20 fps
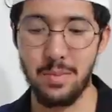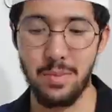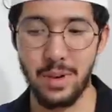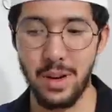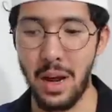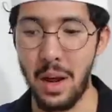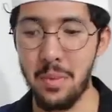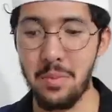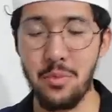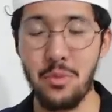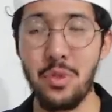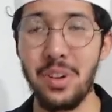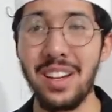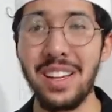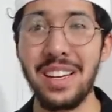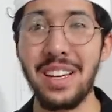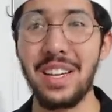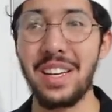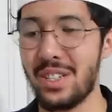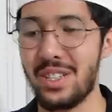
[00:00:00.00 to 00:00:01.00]
But I'm
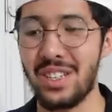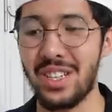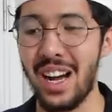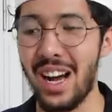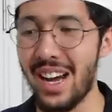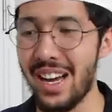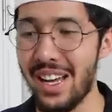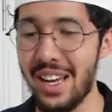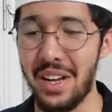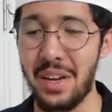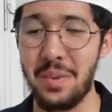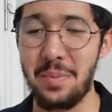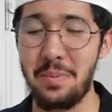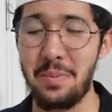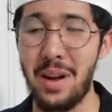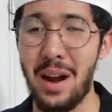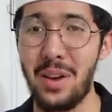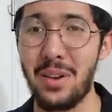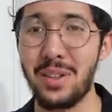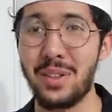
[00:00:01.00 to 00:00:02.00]
really shy and
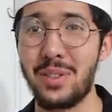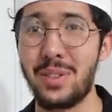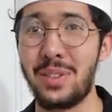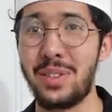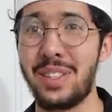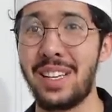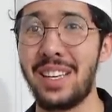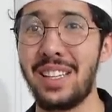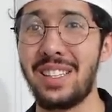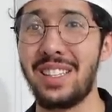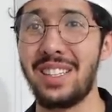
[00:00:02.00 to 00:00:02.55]
embarrassed to say